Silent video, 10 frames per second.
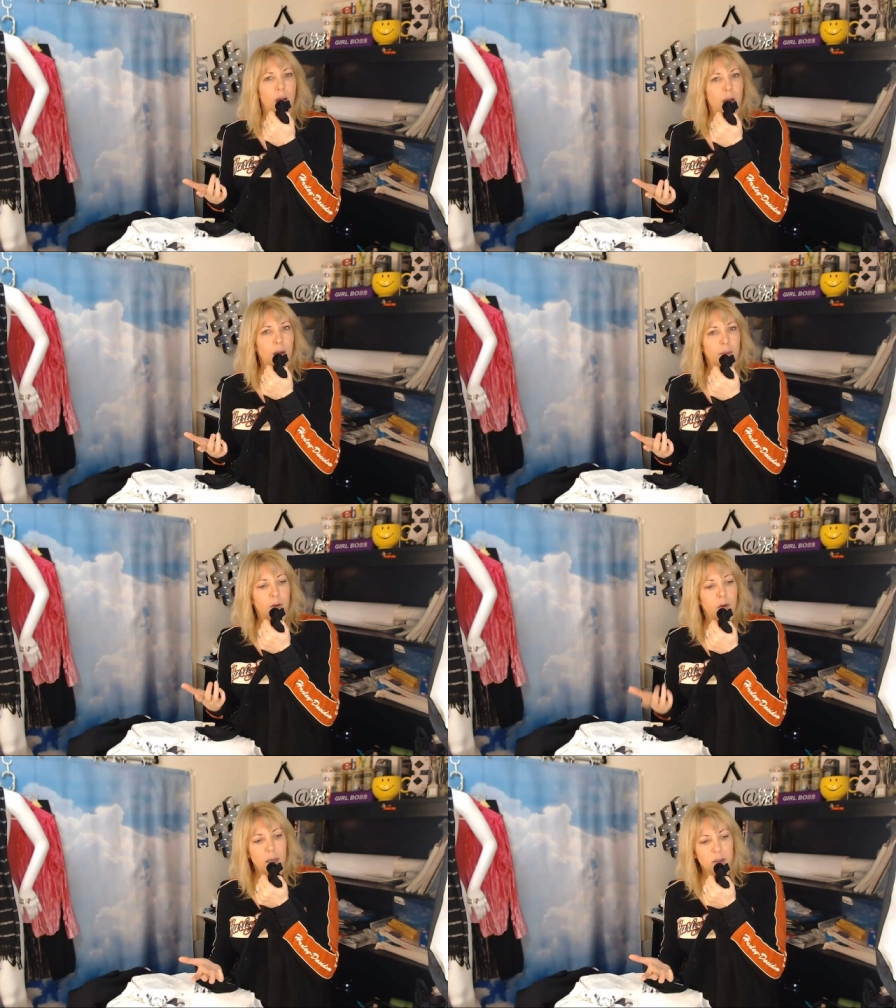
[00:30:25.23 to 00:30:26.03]
um,
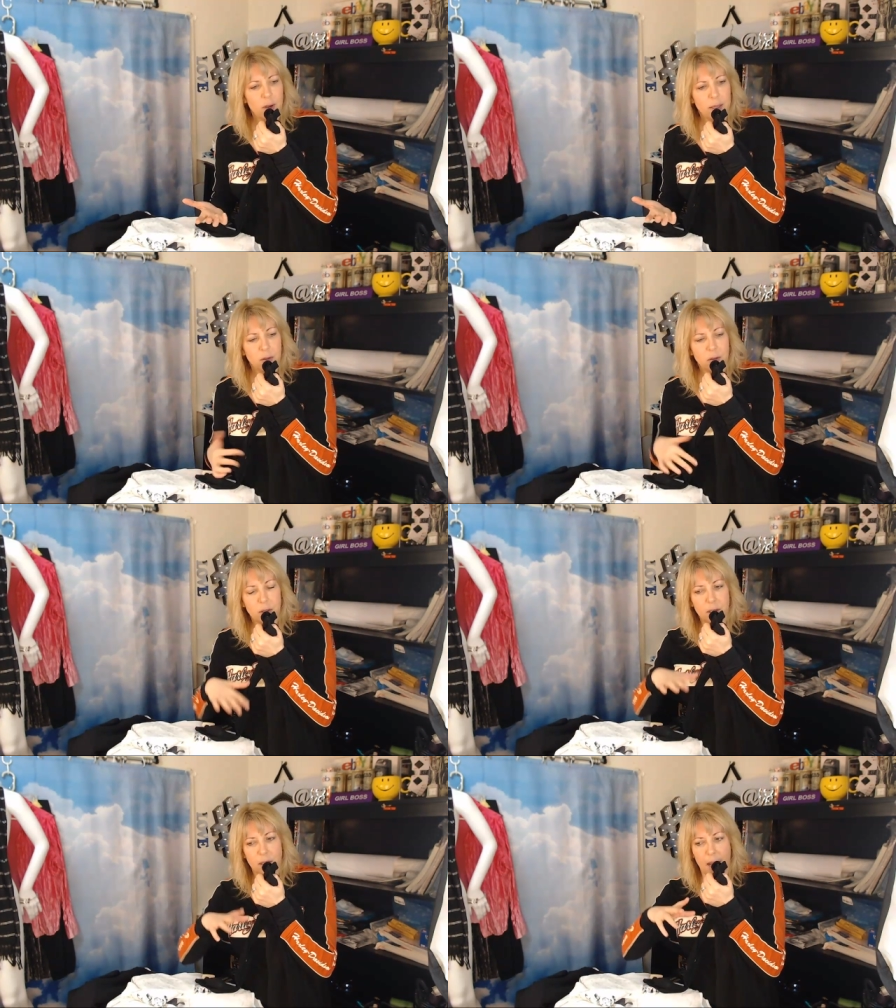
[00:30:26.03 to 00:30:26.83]
cross
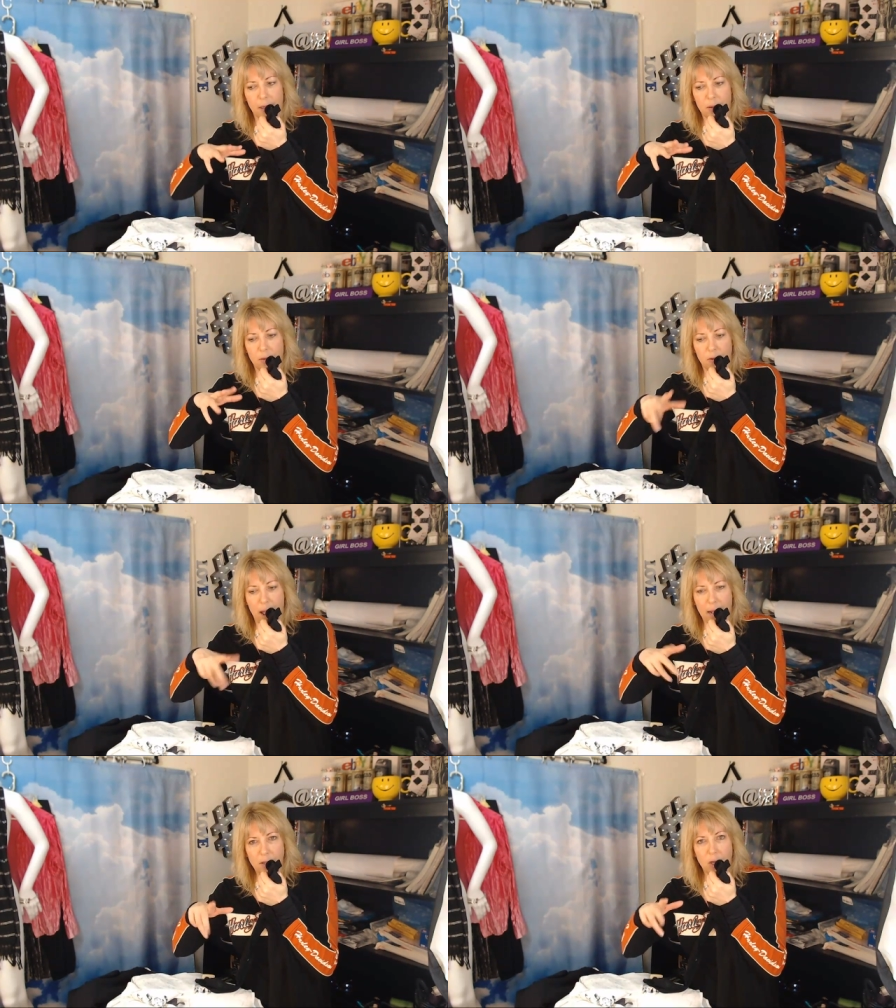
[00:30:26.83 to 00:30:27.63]
dressers and like
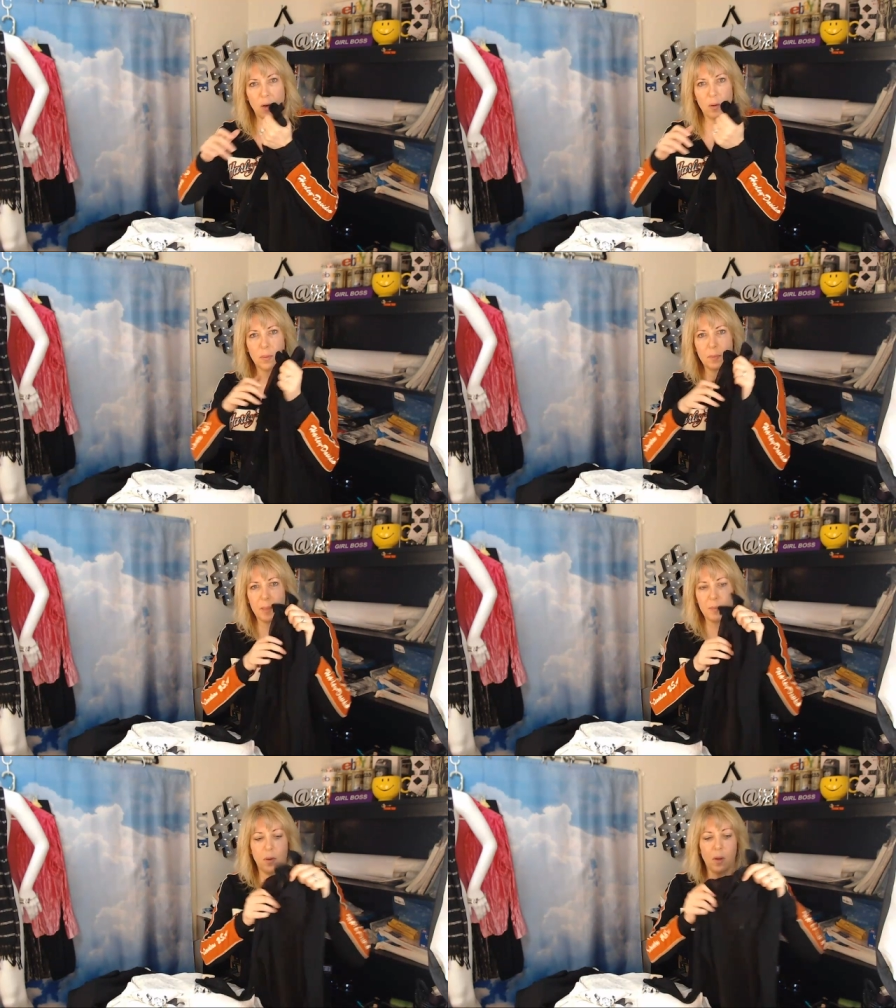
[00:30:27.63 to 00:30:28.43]
drag show
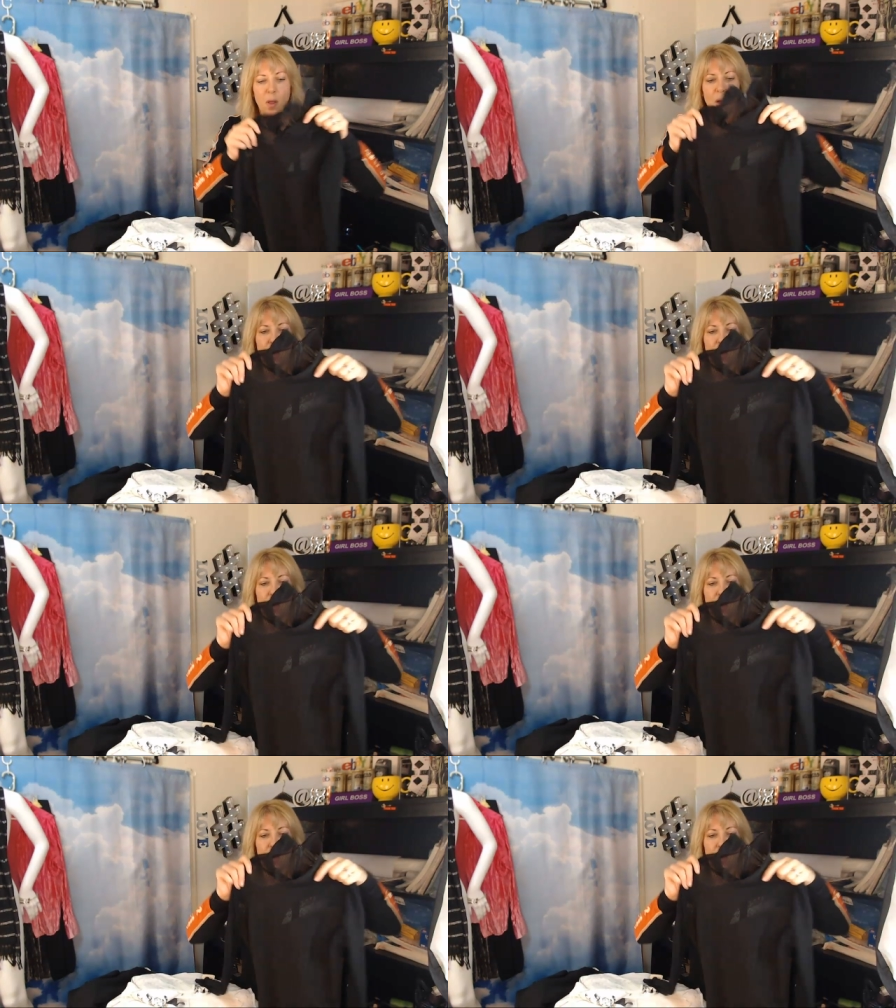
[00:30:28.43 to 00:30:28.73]
people